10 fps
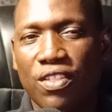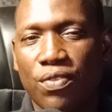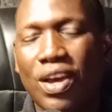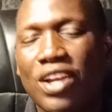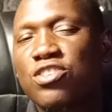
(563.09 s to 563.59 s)

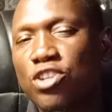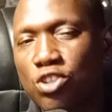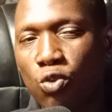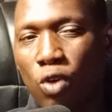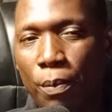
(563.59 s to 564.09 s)
That's the reason
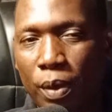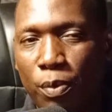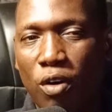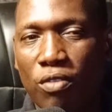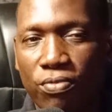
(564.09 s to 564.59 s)
why people
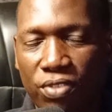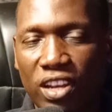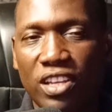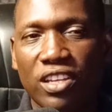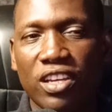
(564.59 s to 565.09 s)
are
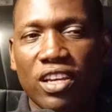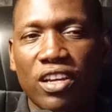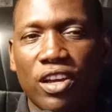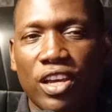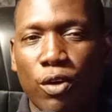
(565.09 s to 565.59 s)
feeling
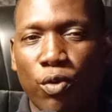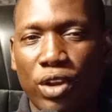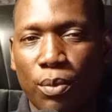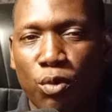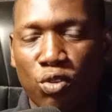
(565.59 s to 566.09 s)
uh,
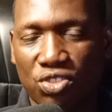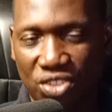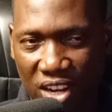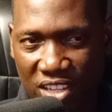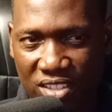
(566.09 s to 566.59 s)
William Ruto's
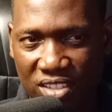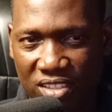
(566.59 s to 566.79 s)
rallies,